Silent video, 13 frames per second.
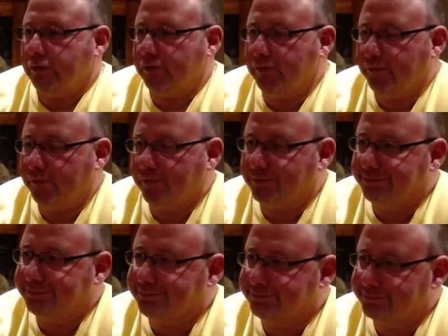they
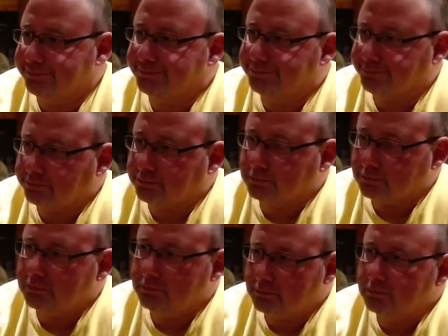came and saw me at
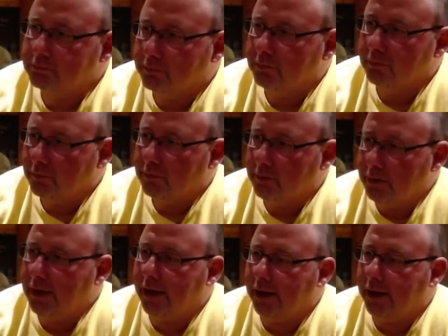my first show, and they were